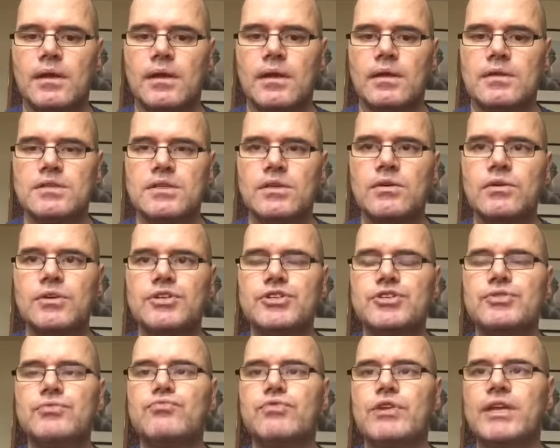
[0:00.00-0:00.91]
as long as
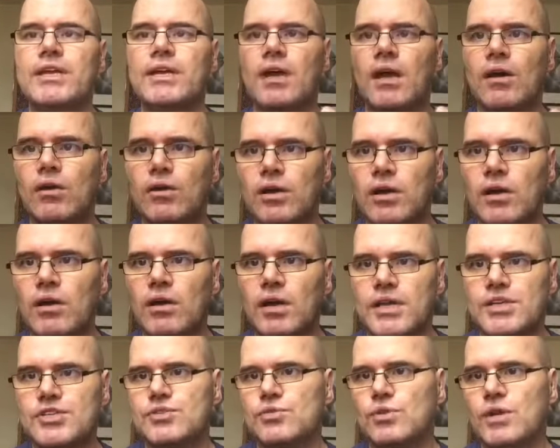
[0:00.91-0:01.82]
you
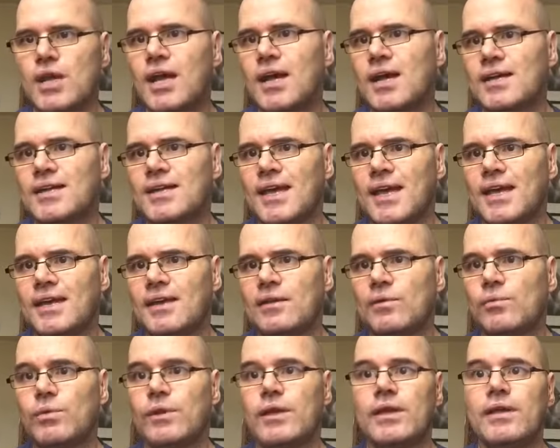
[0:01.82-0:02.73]
recolonize your gut again
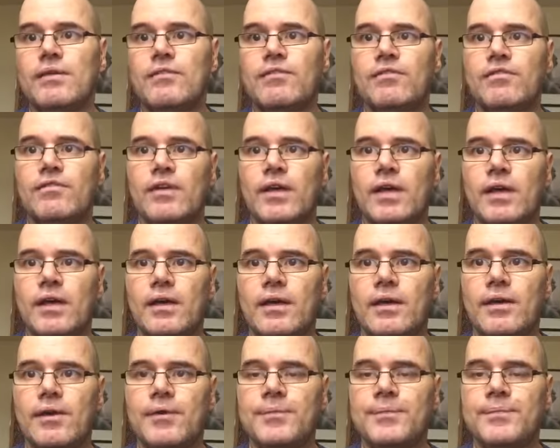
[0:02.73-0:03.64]
with
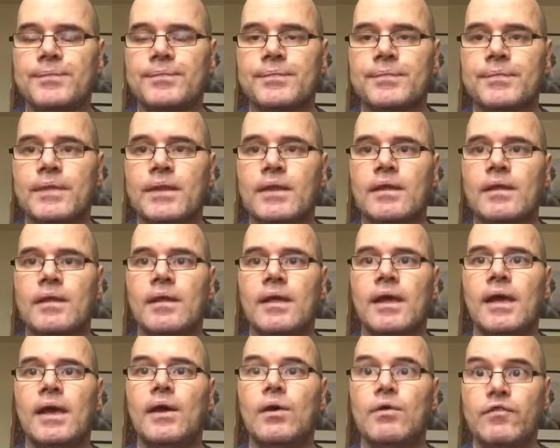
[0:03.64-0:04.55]

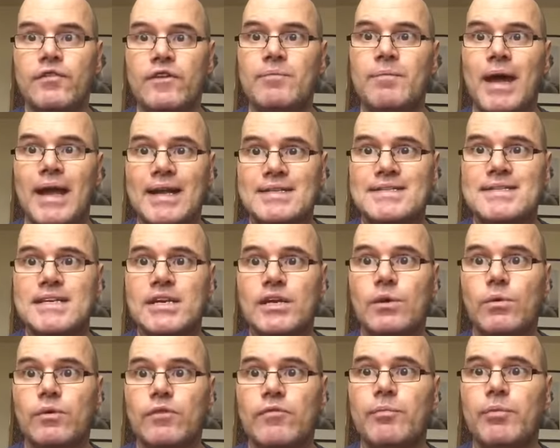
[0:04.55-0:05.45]
healthy bacteria,
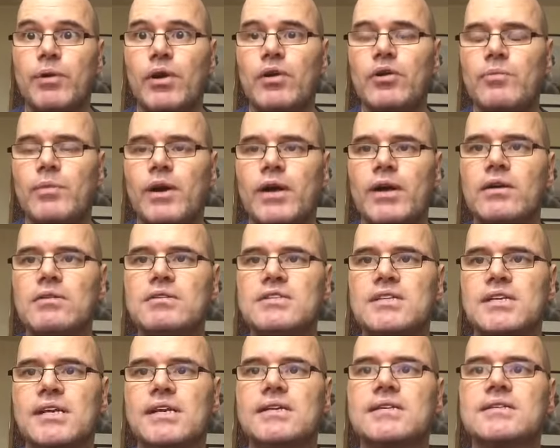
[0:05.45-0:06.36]
with
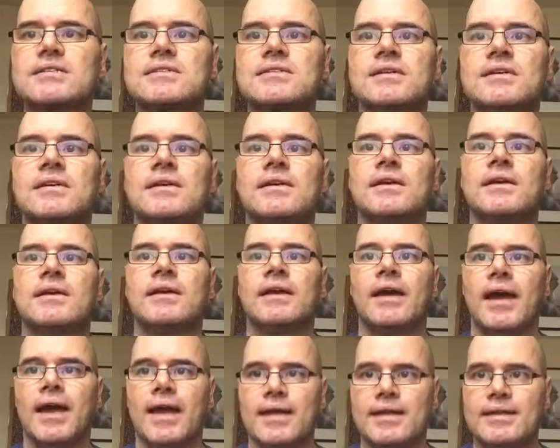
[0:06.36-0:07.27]
probiotics,
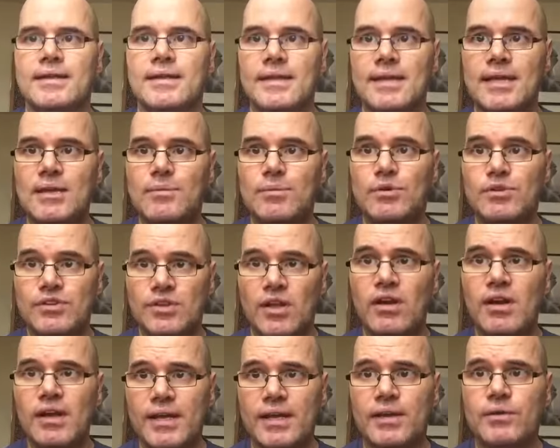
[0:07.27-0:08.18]
and keep your
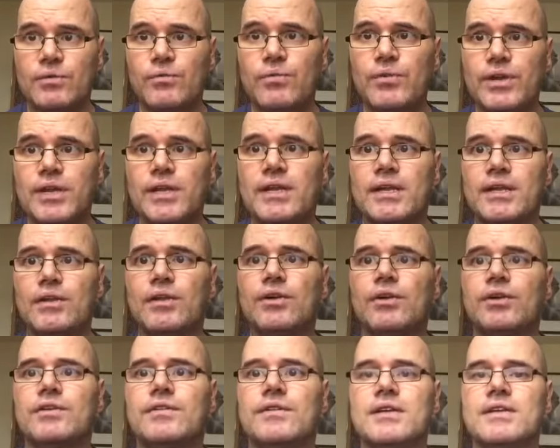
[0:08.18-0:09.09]
diet really
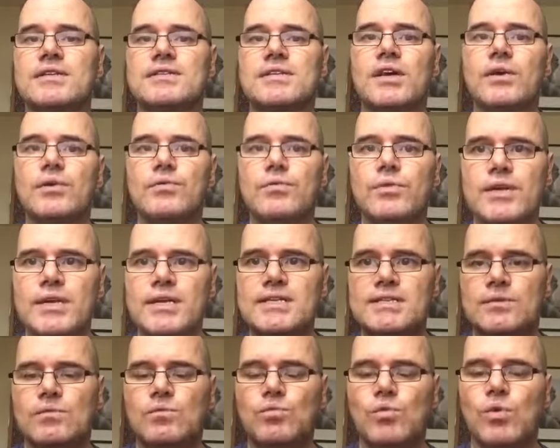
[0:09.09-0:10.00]
good, there's no
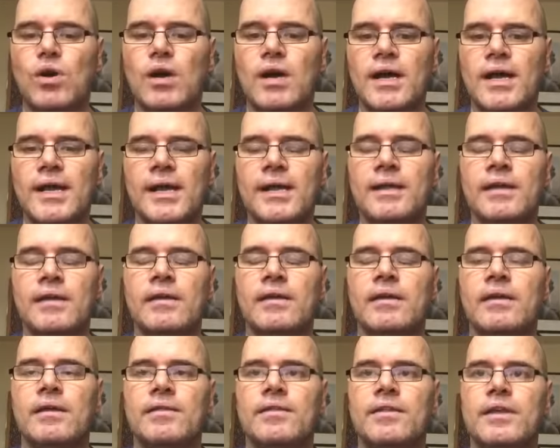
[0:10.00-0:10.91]
reason why
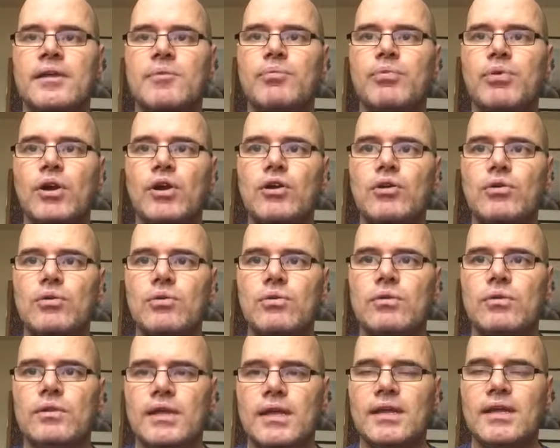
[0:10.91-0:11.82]

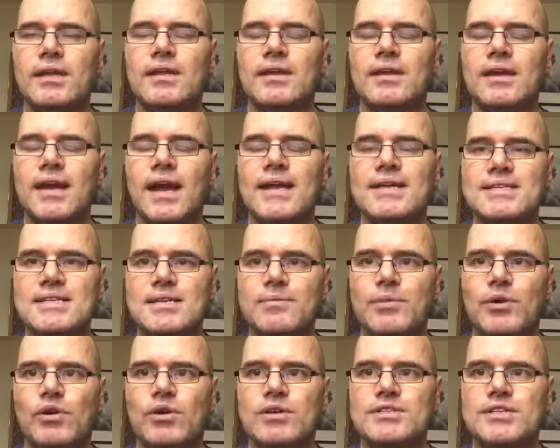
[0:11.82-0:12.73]
the
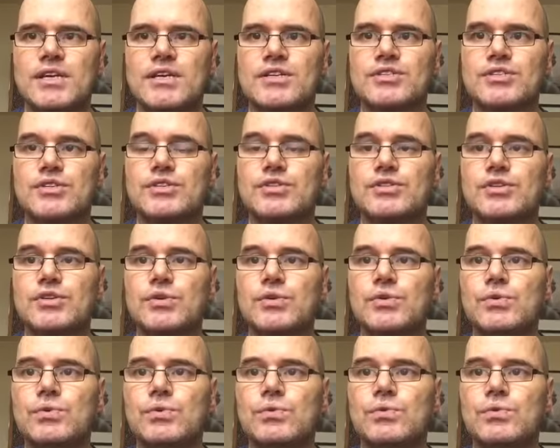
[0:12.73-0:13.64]
antibiotics should
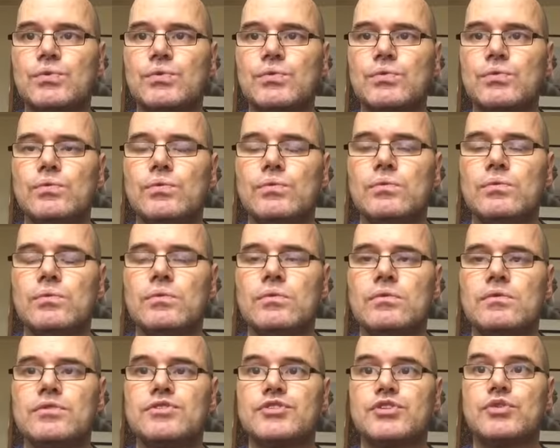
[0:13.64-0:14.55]
do
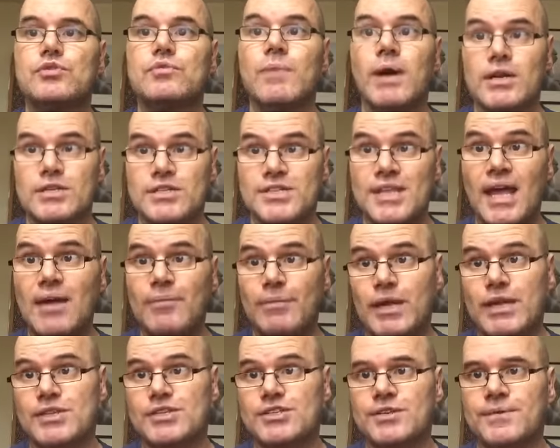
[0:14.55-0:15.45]
too much
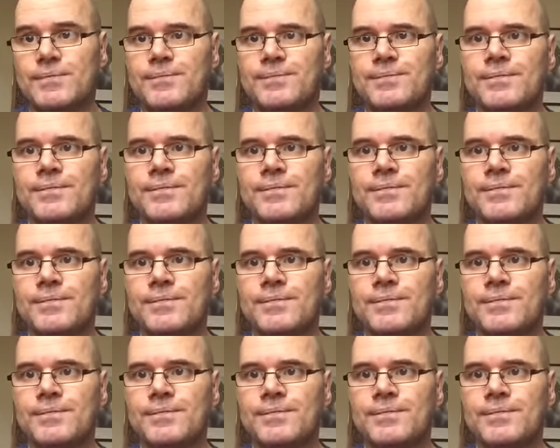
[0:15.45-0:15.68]
damage.